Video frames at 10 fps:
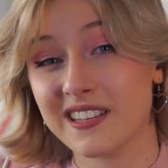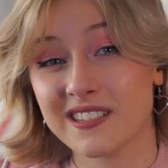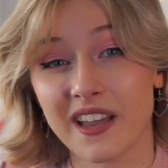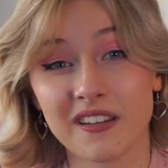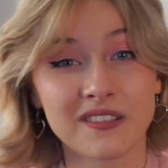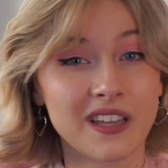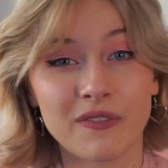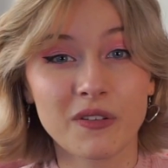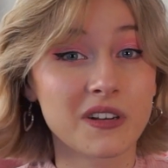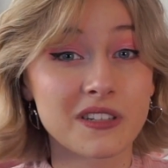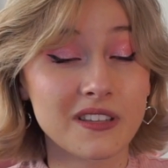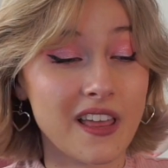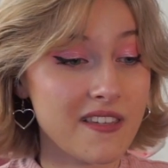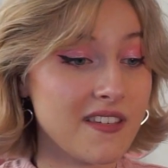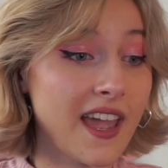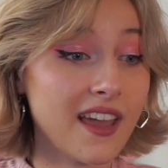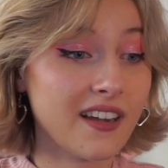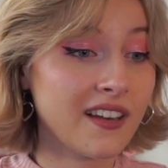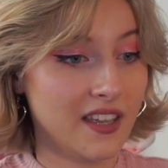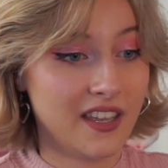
So if you want to do that, you can.